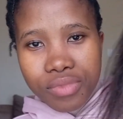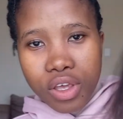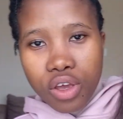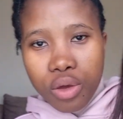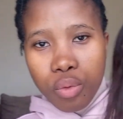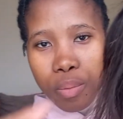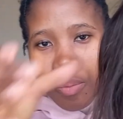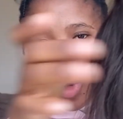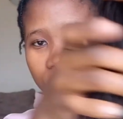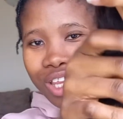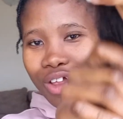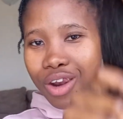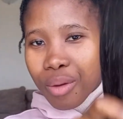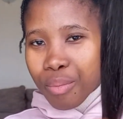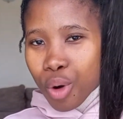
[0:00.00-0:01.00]
We put it in
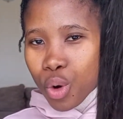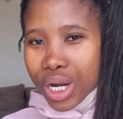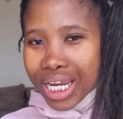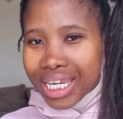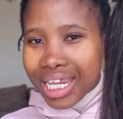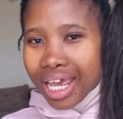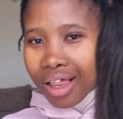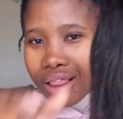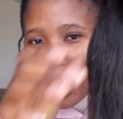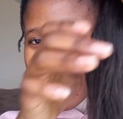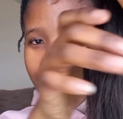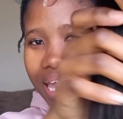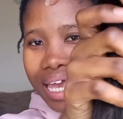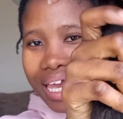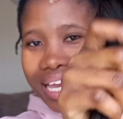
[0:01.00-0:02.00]
a ponytail,
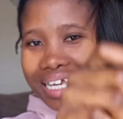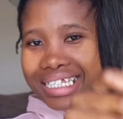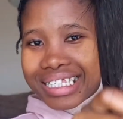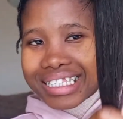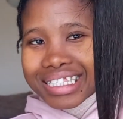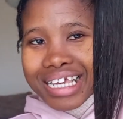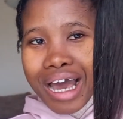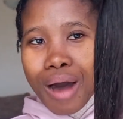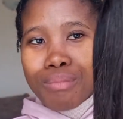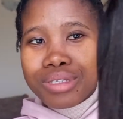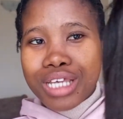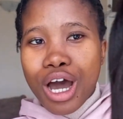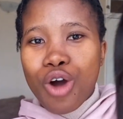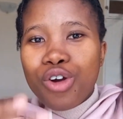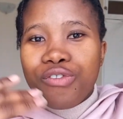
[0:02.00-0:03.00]
it comes
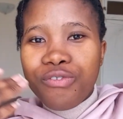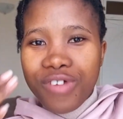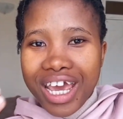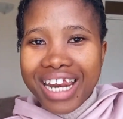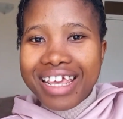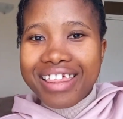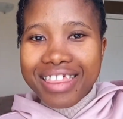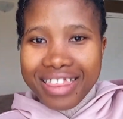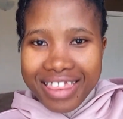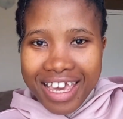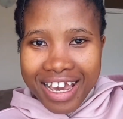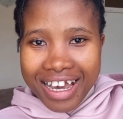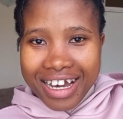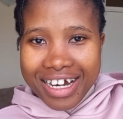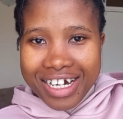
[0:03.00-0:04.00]
out very
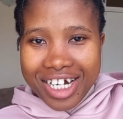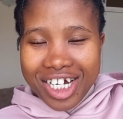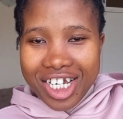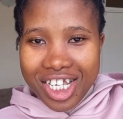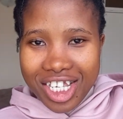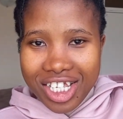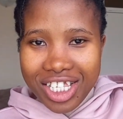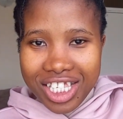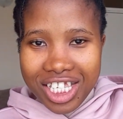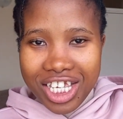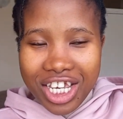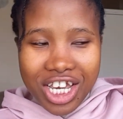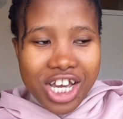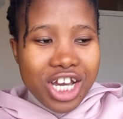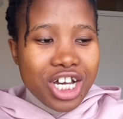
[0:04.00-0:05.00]
thick, you see.
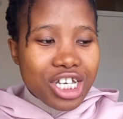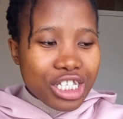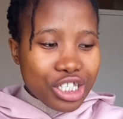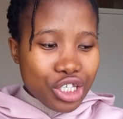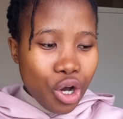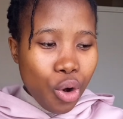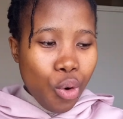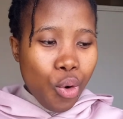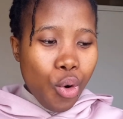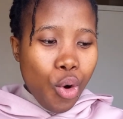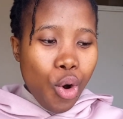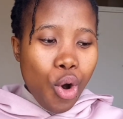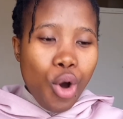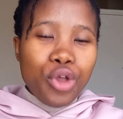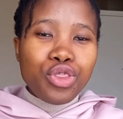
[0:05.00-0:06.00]
So
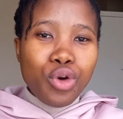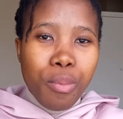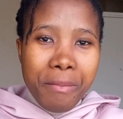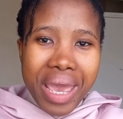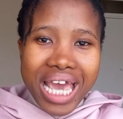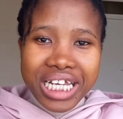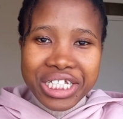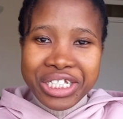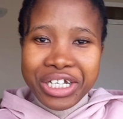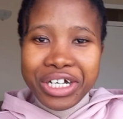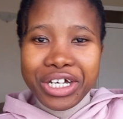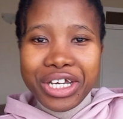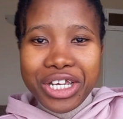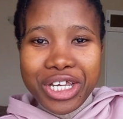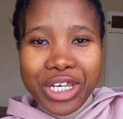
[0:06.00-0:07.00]
to measure,
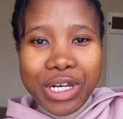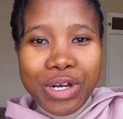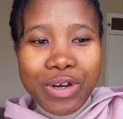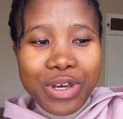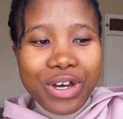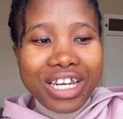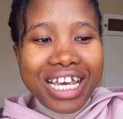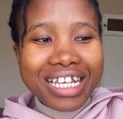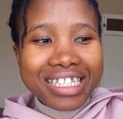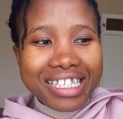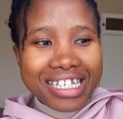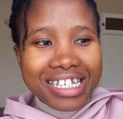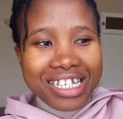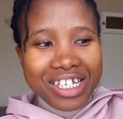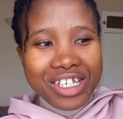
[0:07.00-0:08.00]
your
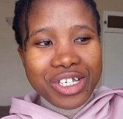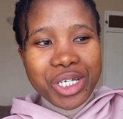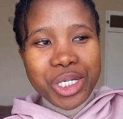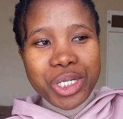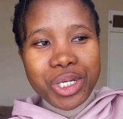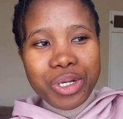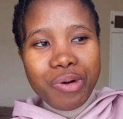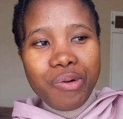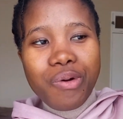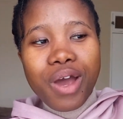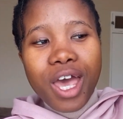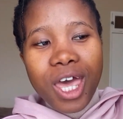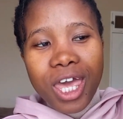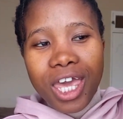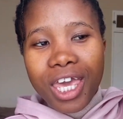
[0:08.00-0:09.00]
density,
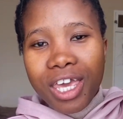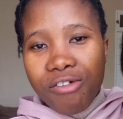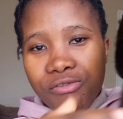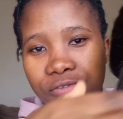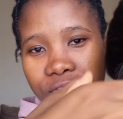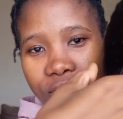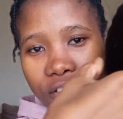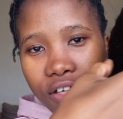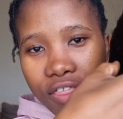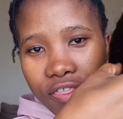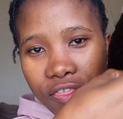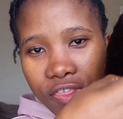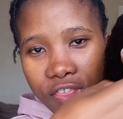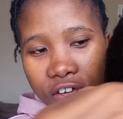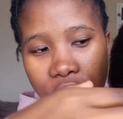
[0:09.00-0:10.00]
if
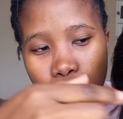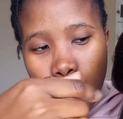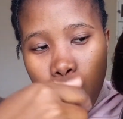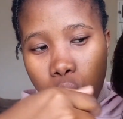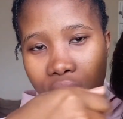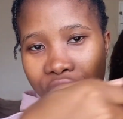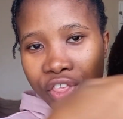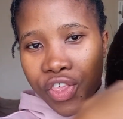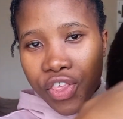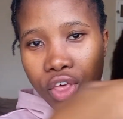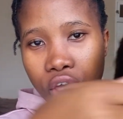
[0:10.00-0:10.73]
the width,